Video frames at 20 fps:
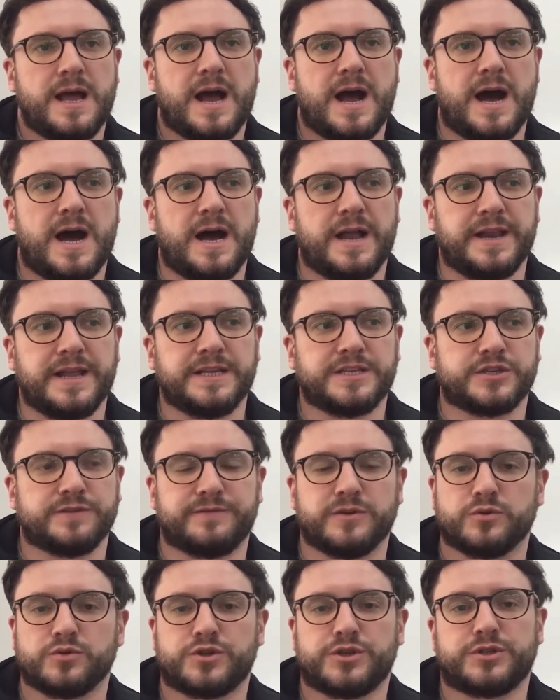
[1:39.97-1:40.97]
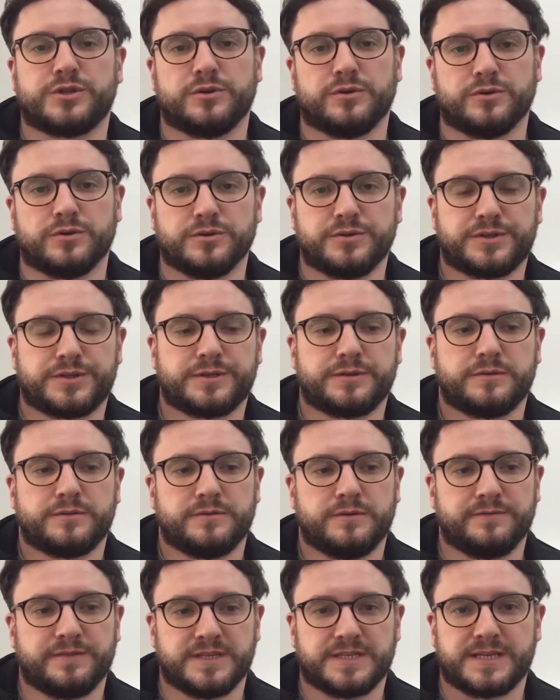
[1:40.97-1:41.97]
and each of those stores
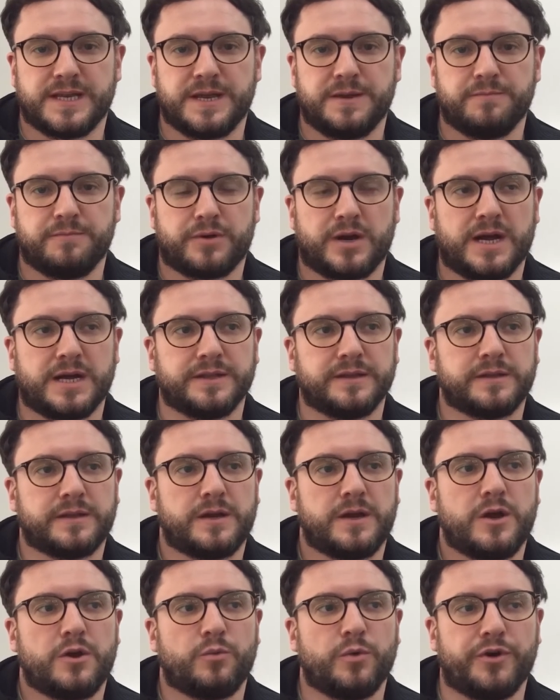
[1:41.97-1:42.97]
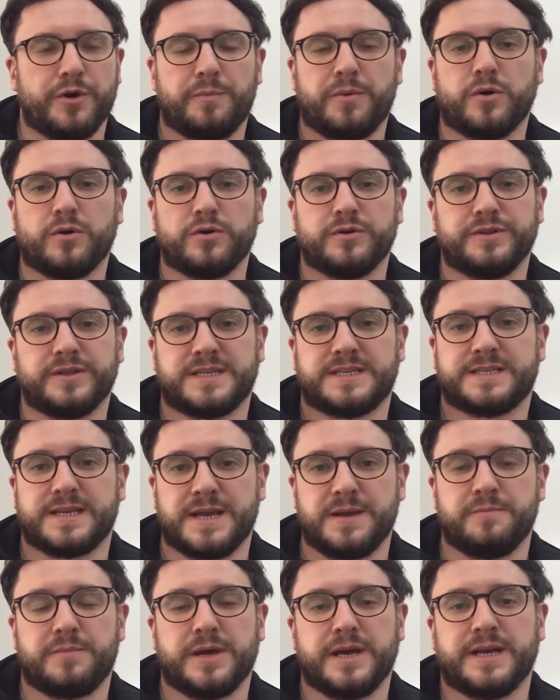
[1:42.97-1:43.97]
of the same brand were reporting the
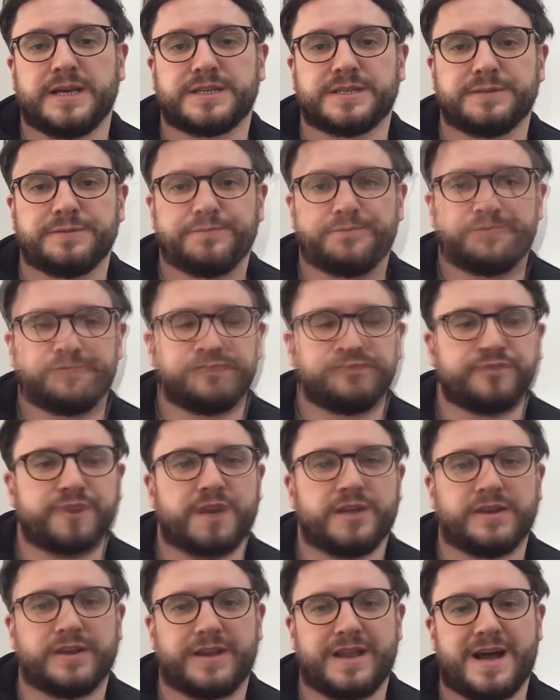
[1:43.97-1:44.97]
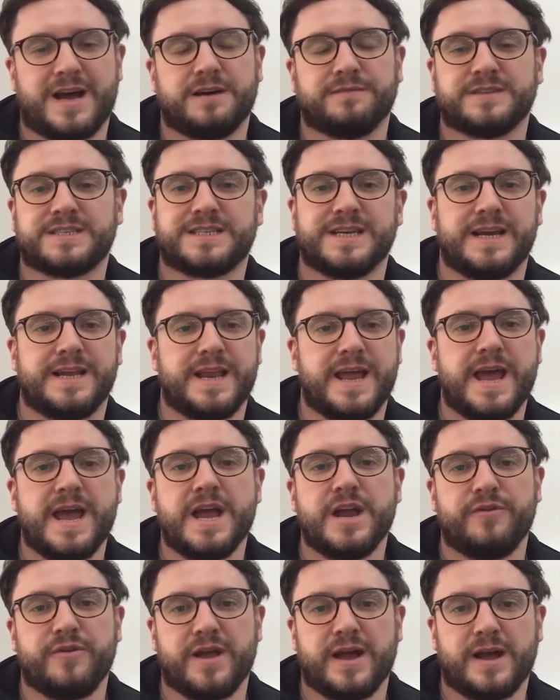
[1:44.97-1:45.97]
same person. Rather than have a certain
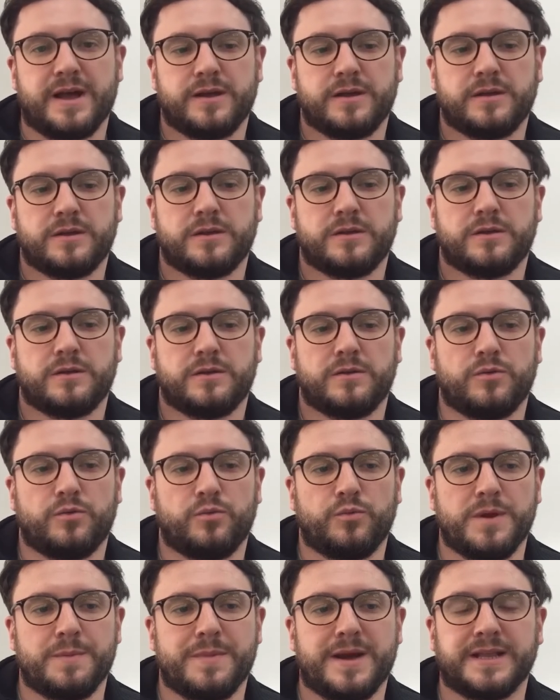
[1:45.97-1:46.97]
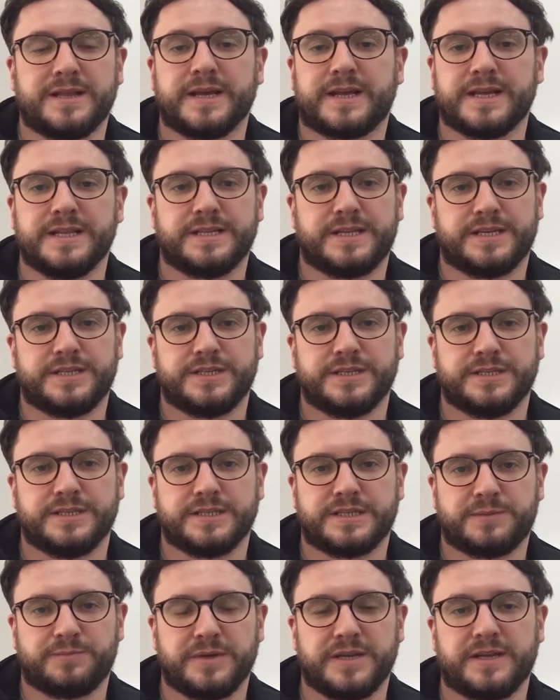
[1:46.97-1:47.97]
area, we made the conditions
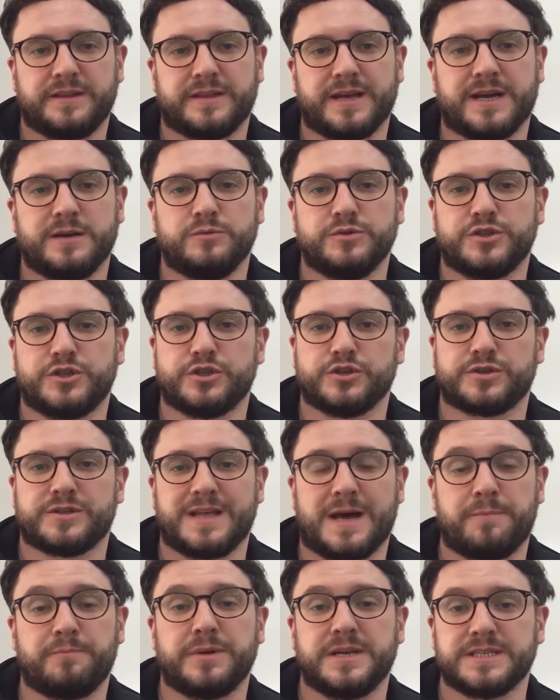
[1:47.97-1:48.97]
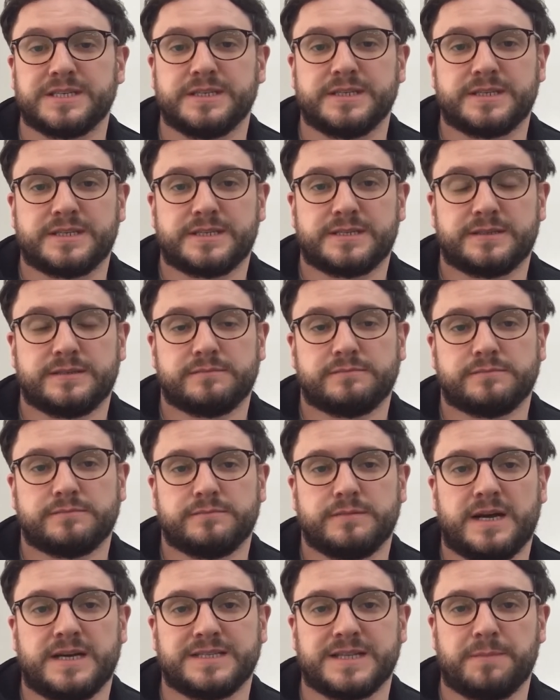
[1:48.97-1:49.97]
speak that it was just that business,
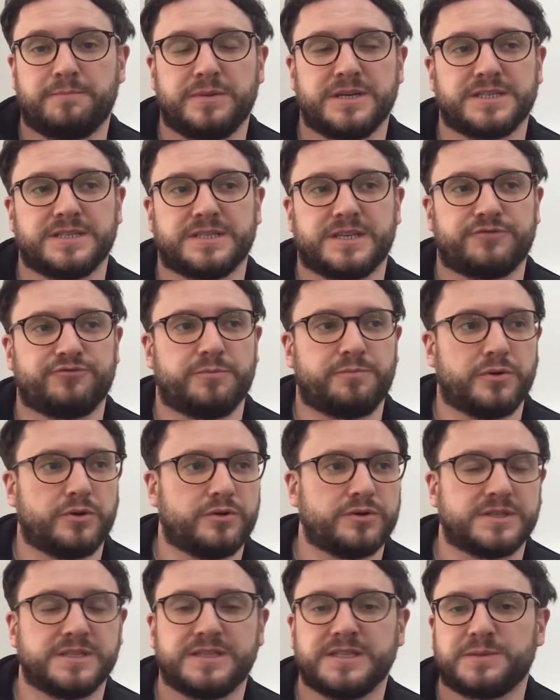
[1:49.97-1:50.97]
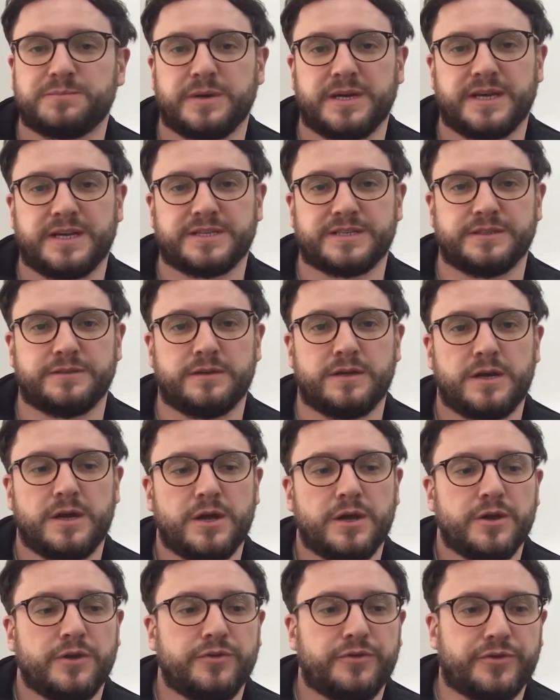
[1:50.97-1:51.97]
as that business had reported this person
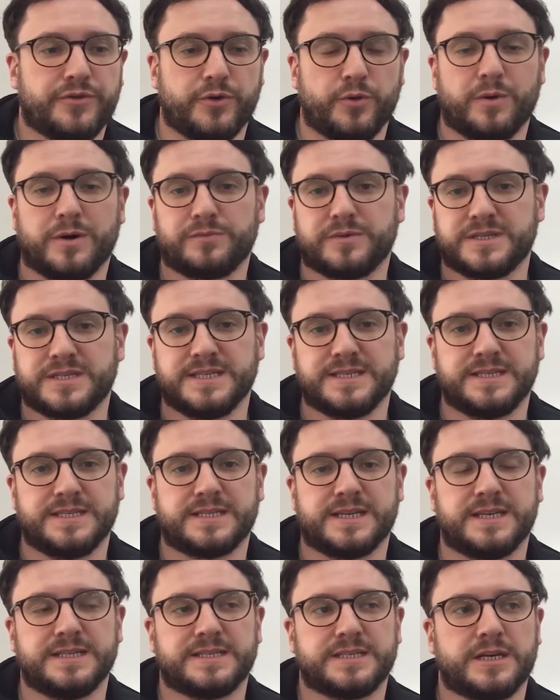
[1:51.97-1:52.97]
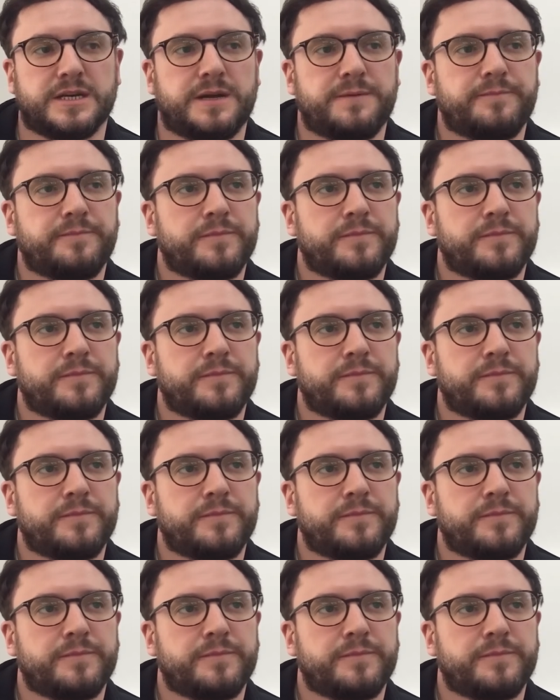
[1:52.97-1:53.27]
throughout the city centre.